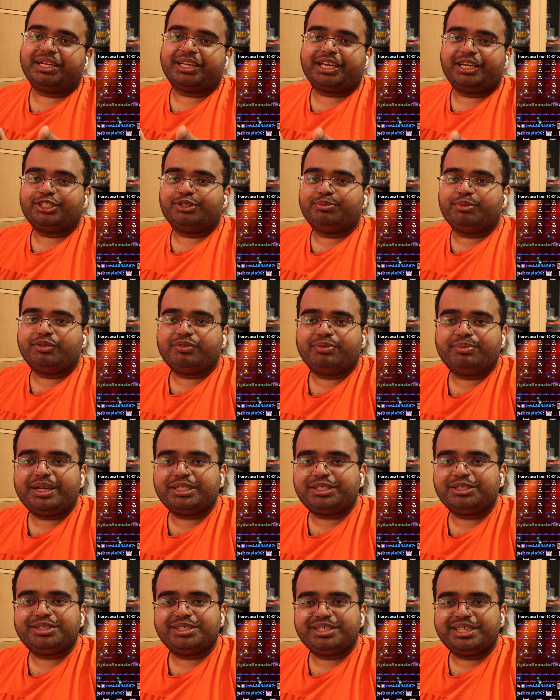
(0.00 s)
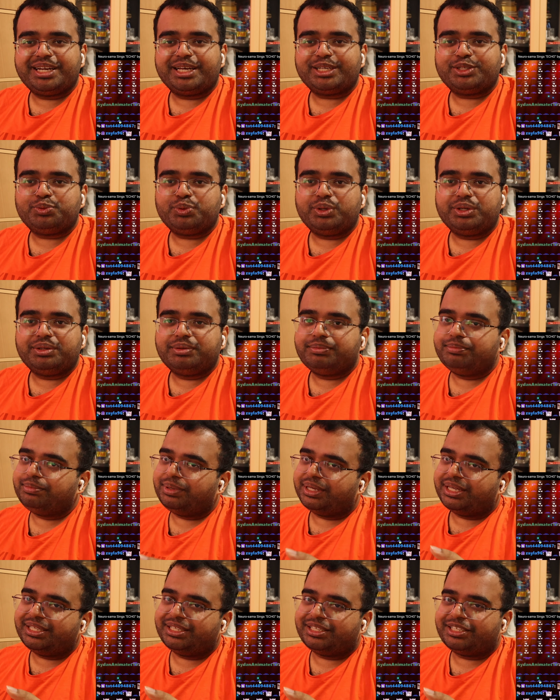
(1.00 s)
catch you beautiful bastards in the next one.
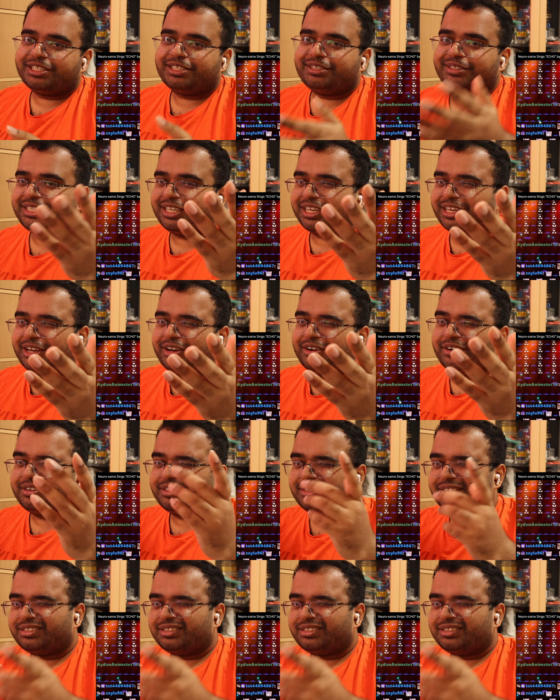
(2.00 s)
Peace. Take care.